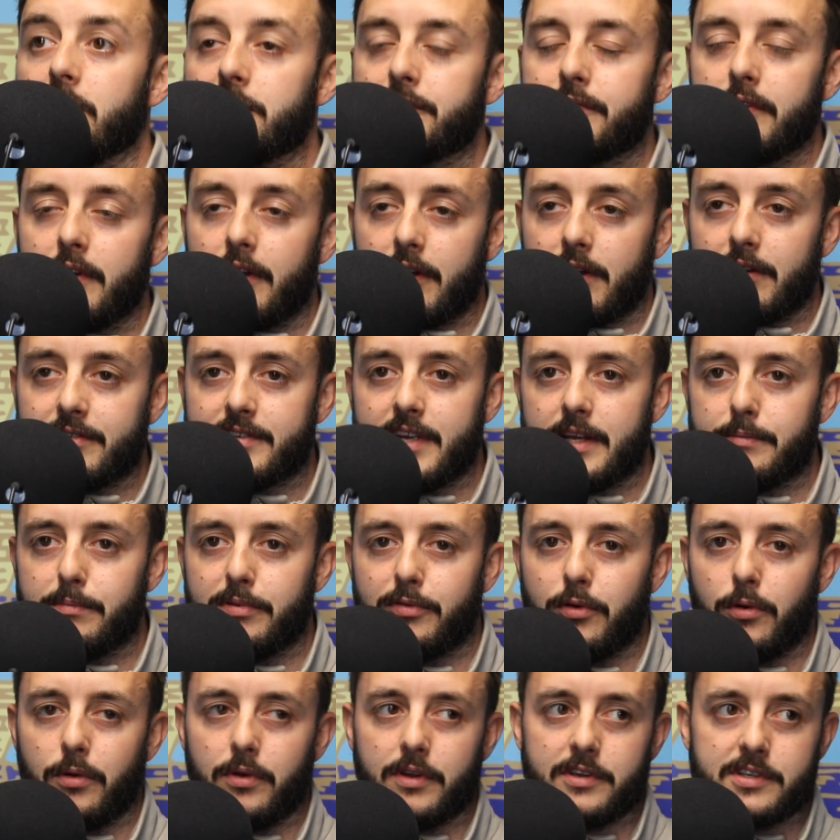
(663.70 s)
like I said
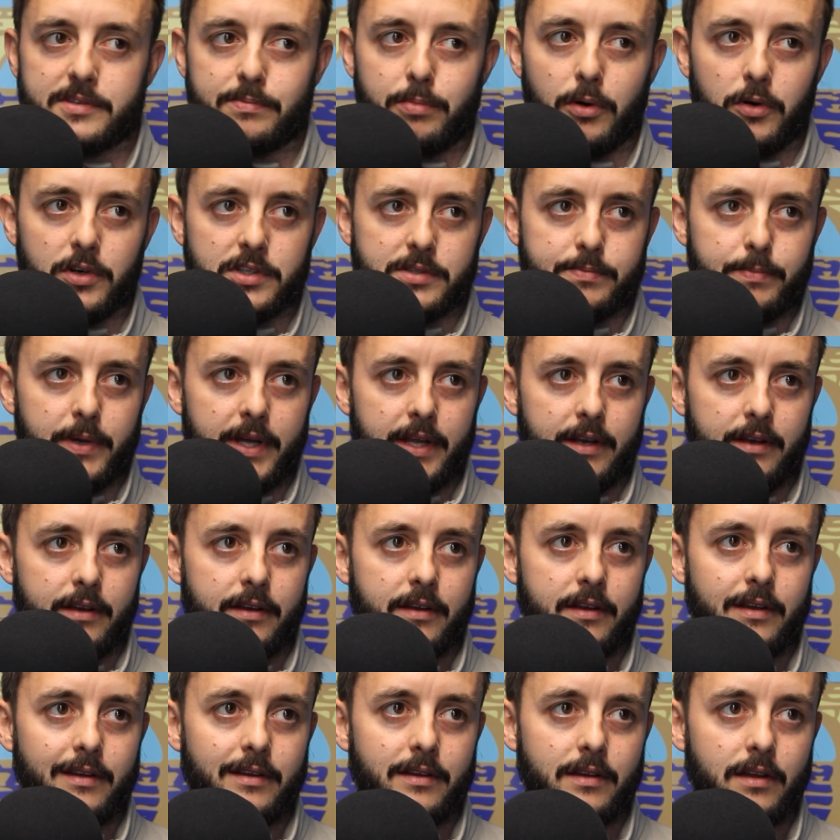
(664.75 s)
before, the support's
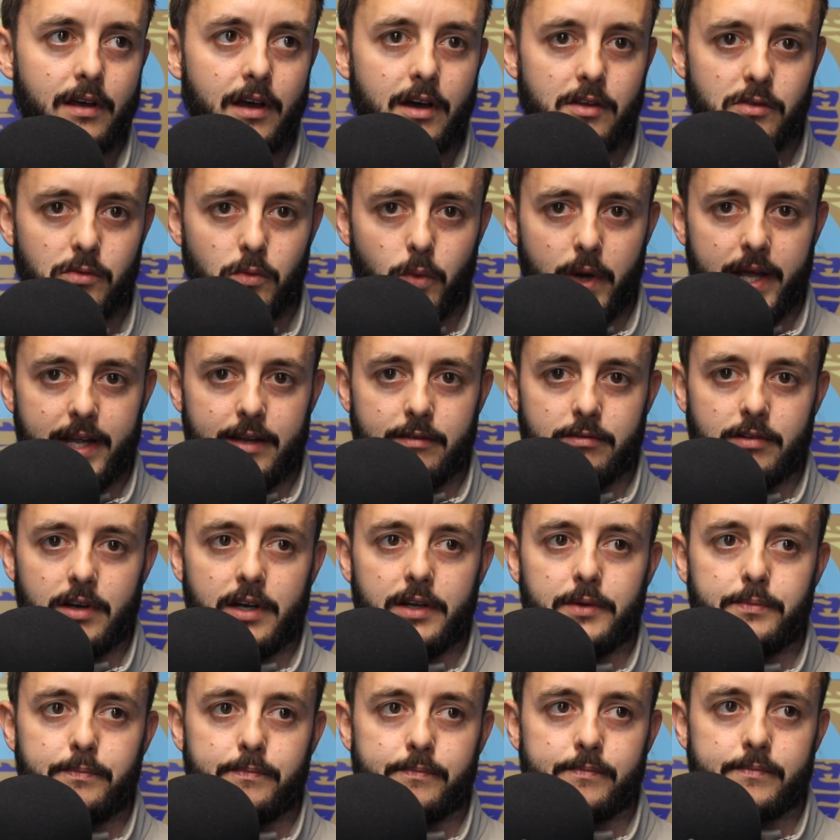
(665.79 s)
been
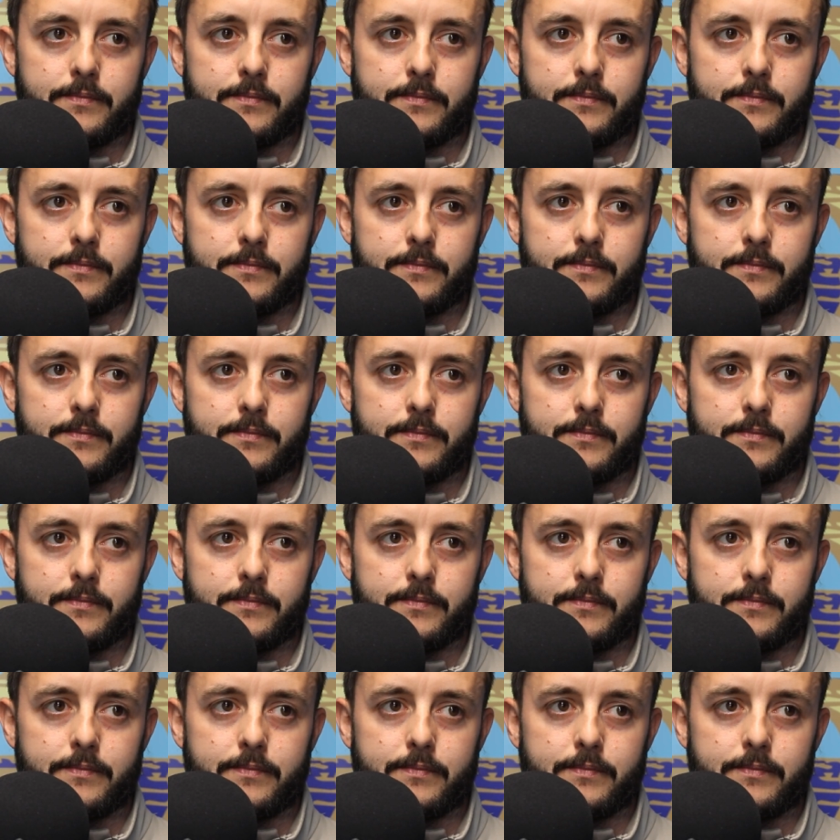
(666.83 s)
unwavering.